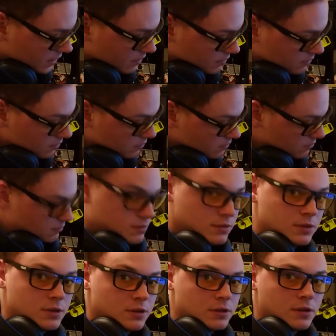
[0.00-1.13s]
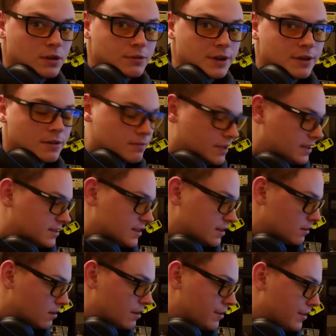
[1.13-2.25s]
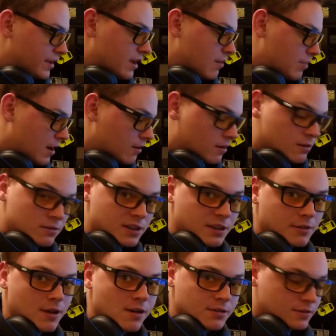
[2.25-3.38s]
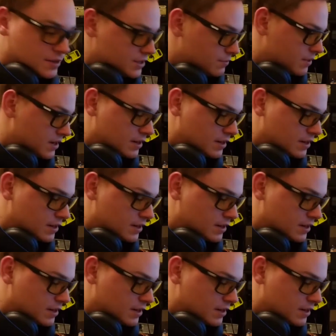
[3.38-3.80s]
out to the Arduino, that's it. You got power and ground to each line